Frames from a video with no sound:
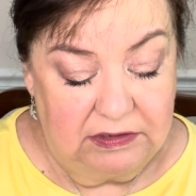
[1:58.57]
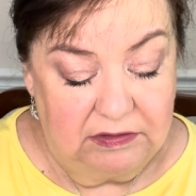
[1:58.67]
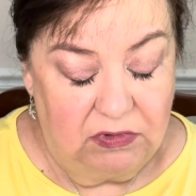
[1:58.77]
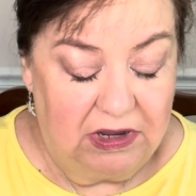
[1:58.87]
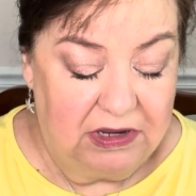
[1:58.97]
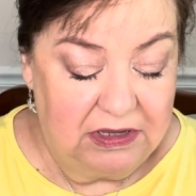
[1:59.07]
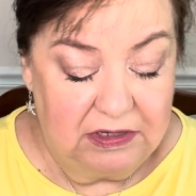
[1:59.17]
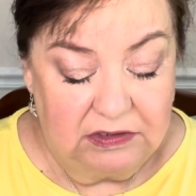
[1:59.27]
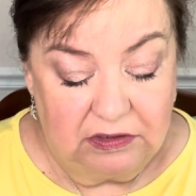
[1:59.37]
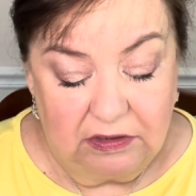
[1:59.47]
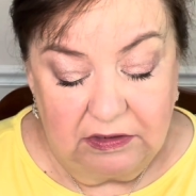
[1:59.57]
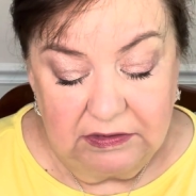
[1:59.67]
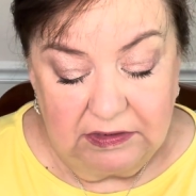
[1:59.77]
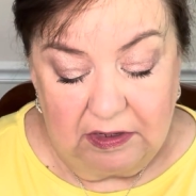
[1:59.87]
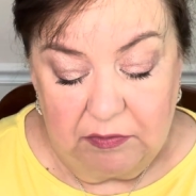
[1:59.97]
well, I think it's a deluxe
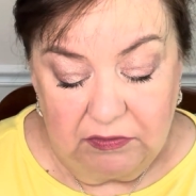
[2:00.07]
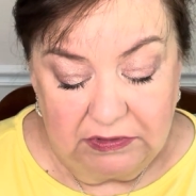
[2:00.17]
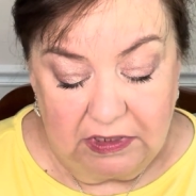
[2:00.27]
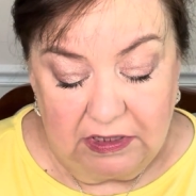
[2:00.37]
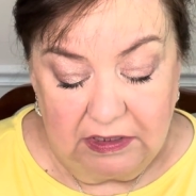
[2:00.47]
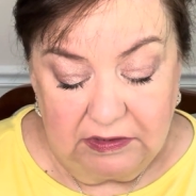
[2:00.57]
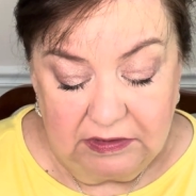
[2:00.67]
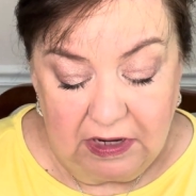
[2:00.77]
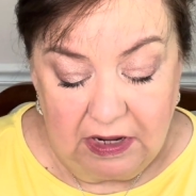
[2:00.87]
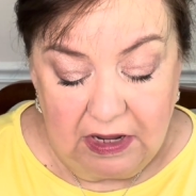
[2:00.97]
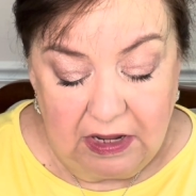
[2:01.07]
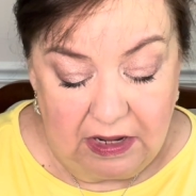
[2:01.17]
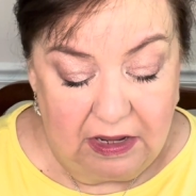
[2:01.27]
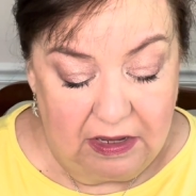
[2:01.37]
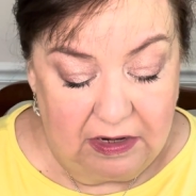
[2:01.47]
sample size.
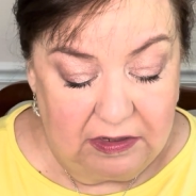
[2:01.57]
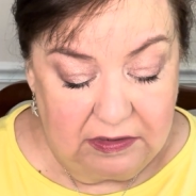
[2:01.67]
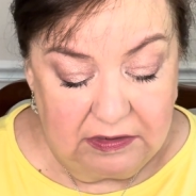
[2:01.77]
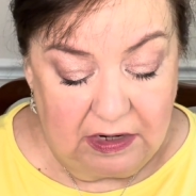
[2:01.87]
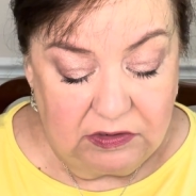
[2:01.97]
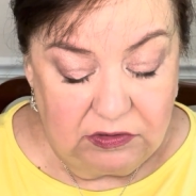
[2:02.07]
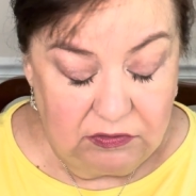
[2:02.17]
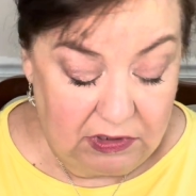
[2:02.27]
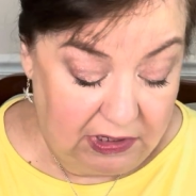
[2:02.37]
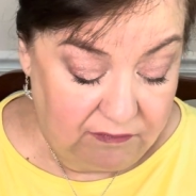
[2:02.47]
And I do, I have